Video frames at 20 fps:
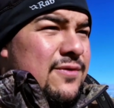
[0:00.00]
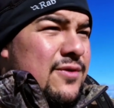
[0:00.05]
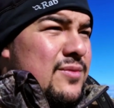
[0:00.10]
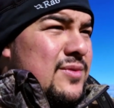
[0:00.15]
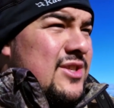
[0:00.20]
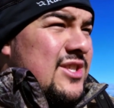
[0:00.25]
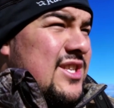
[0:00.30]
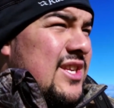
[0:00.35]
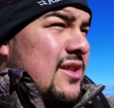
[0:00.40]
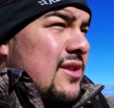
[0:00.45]
there,
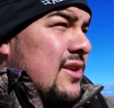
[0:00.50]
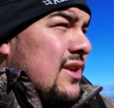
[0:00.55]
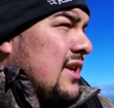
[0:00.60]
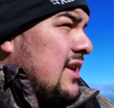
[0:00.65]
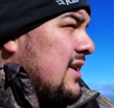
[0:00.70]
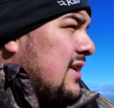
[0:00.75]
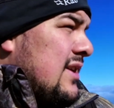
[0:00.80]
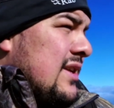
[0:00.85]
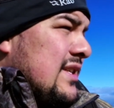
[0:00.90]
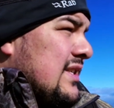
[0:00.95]
from the
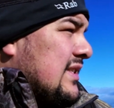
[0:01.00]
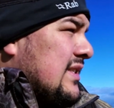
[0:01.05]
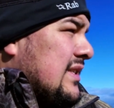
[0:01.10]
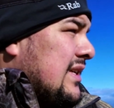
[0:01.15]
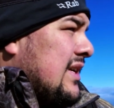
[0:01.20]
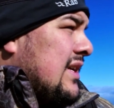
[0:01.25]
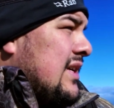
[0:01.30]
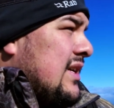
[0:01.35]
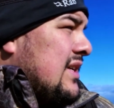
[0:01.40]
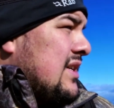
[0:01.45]
southerly,
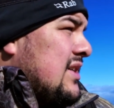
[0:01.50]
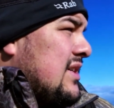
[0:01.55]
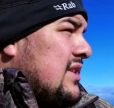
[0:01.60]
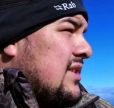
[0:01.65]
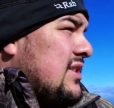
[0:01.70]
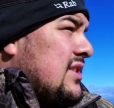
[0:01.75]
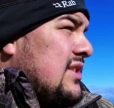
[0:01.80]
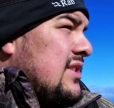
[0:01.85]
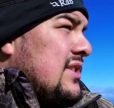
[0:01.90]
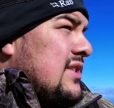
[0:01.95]

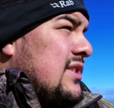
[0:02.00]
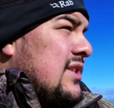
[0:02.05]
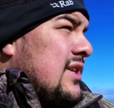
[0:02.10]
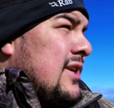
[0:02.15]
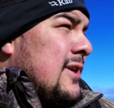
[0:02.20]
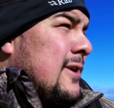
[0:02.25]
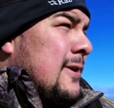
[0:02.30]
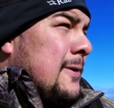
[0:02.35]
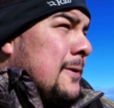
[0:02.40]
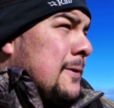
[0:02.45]
she's
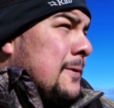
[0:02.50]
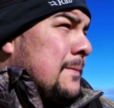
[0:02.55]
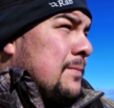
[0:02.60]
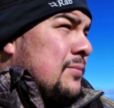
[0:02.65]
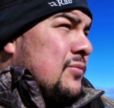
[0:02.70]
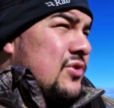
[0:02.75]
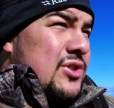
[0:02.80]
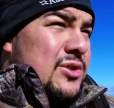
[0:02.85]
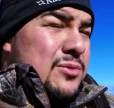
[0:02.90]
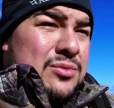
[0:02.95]

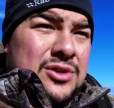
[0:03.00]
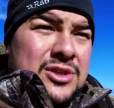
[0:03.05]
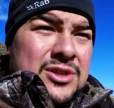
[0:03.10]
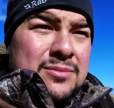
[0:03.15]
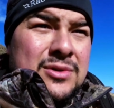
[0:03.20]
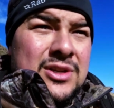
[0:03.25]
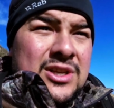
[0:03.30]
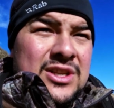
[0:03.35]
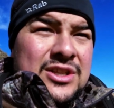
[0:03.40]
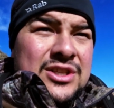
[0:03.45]
pretty
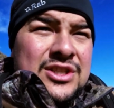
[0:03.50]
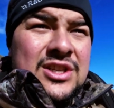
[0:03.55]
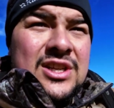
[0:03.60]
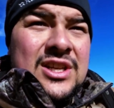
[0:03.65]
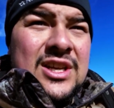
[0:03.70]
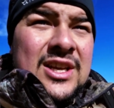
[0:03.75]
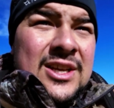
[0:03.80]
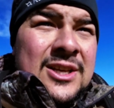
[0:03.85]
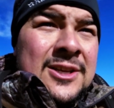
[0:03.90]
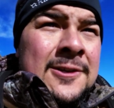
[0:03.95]
bloody
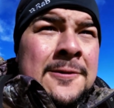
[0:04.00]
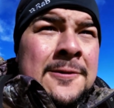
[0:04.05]
chilly.